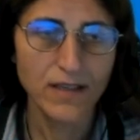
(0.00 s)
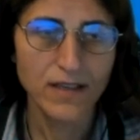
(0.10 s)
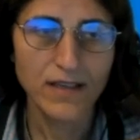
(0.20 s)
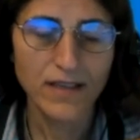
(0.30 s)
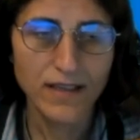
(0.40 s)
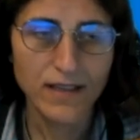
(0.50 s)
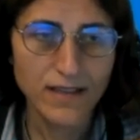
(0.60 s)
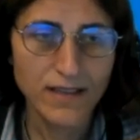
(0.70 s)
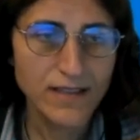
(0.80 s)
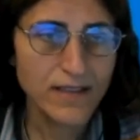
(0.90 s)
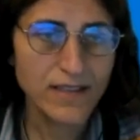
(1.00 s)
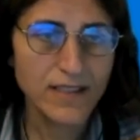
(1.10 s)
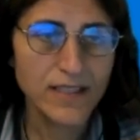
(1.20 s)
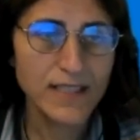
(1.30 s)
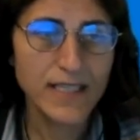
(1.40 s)
Uh, this
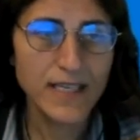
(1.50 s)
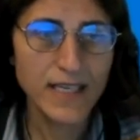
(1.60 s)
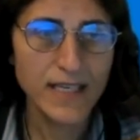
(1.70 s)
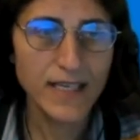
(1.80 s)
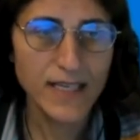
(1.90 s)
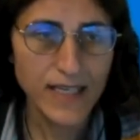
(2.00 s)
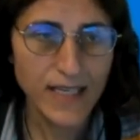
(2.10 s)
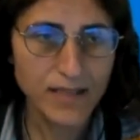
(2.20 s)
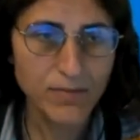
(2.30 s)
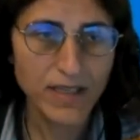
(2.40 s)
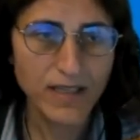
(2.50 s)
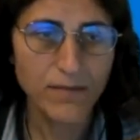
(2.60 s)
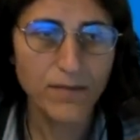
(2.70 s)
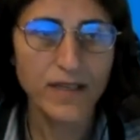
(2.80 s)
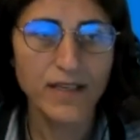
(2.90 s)
urgency has
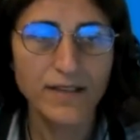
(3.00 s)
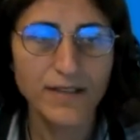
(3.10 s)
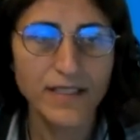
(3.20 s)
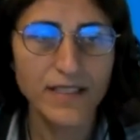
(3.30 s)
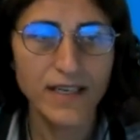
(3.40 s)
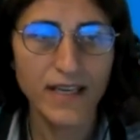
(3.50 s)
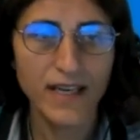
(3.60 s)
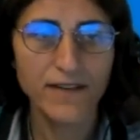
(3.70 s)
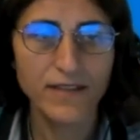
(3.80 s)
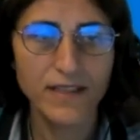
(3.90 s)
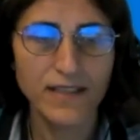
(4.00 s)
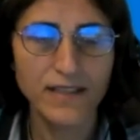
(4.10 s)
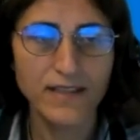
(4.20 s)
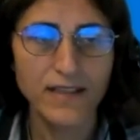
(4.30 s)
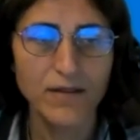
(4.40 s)
become increasingly
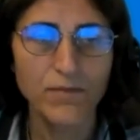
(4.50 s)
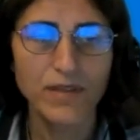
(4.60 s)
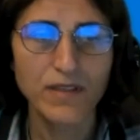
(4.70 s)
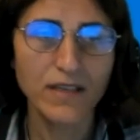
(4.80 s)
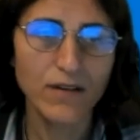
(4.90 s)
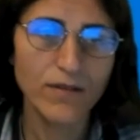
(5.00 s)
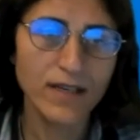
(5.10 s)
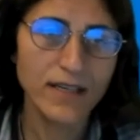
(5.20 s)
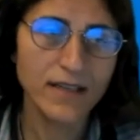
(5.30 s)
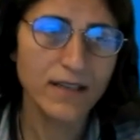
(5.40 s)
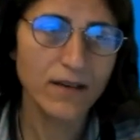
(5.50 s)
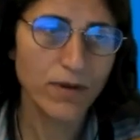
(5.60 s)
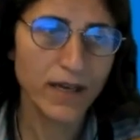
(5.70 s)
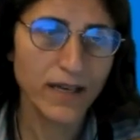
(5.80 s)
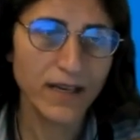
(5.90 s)
evident, particularly in the
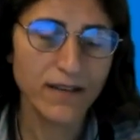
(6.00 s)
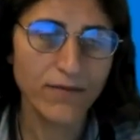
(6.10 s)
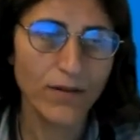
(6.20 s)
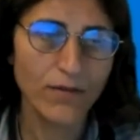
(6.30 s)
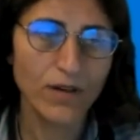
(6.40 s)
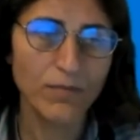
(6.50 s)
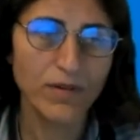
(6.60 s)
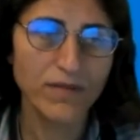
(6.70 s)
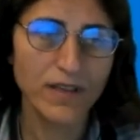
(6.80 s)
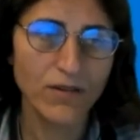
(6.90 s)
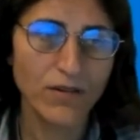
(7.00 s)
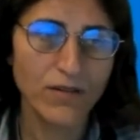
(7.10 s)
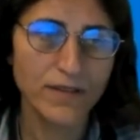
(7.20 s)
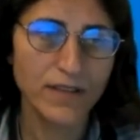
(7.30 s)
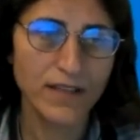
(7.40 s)
wake and follow-up of the
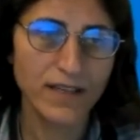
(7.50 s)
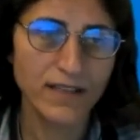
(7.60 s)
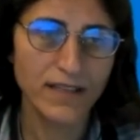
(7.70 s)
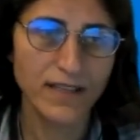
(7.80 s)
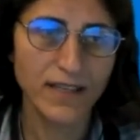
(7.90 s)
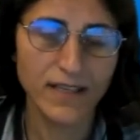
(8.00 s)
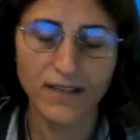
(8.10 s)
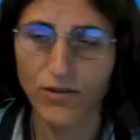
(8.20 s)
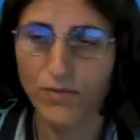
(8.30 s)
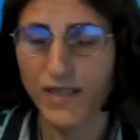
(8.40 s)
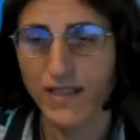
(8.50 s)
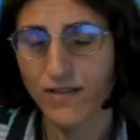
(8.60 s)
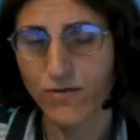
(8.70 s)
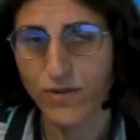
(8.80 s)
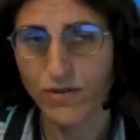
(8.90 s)
COVID-19 economic and
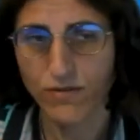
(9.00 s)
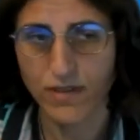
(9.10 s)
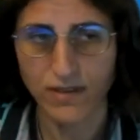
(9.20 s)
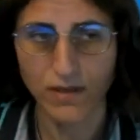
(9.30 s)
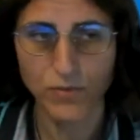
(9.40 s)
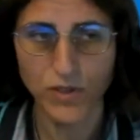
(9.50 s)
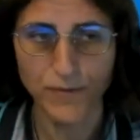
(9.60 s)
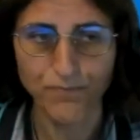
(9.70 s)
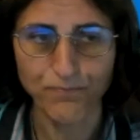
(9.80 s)
social disruption.